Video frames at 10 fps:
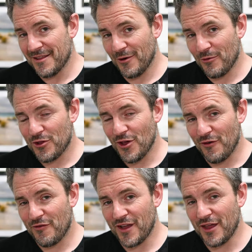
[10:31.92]
little
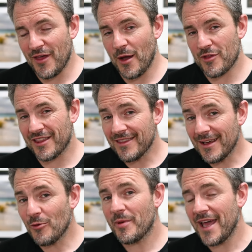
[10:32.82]
shutter finger there was a
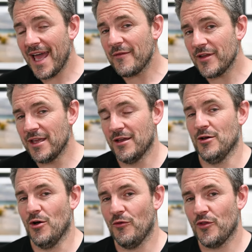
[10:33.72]
little bit heavy
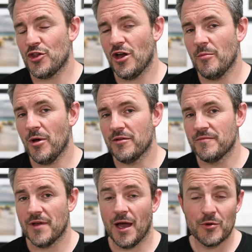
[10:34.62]
on the shutter button.
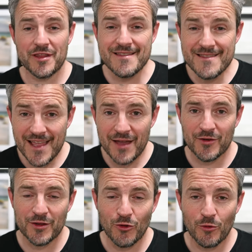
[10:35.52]
I would
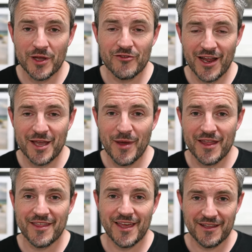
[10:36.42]
never normally
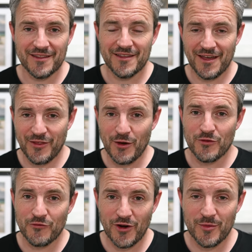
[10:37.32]
recommend taking
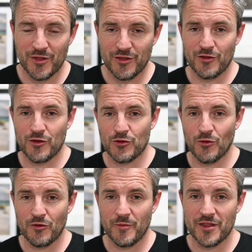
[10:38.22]
1,000 frames in such a
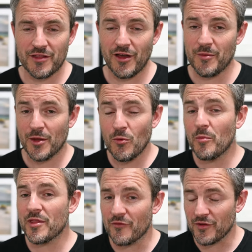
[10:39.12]
short space of time, and it will
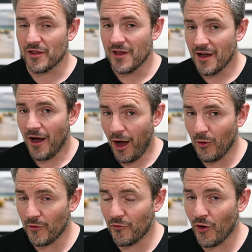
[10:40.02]
be something
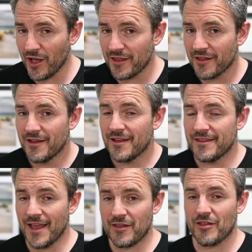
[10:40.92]
I'll avoid
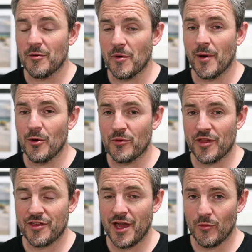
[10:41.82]
next time I'm out with
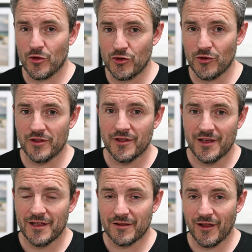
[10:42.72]
this camera shooting
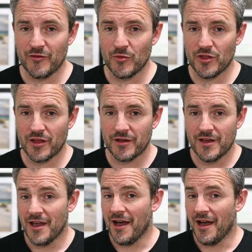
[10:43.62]
live music.